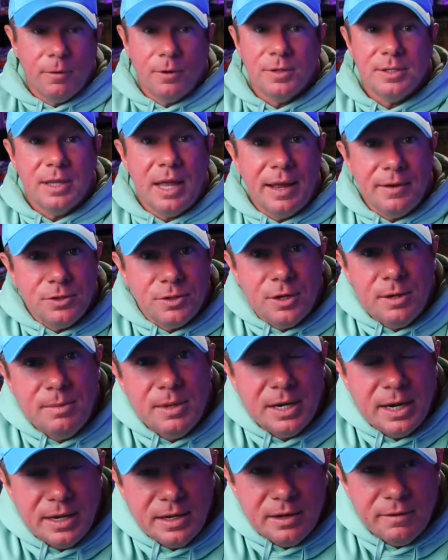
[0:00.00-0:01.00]
first live stream
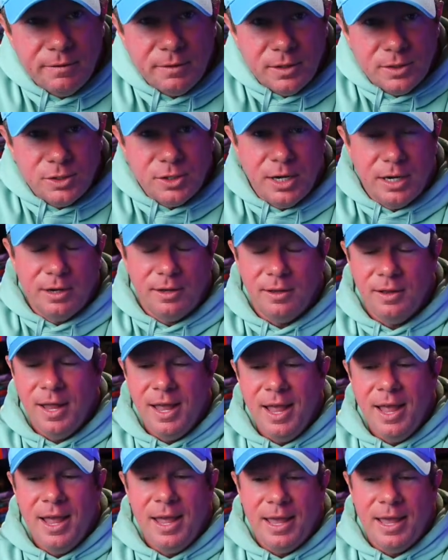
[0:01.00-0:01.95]
that I did for this channel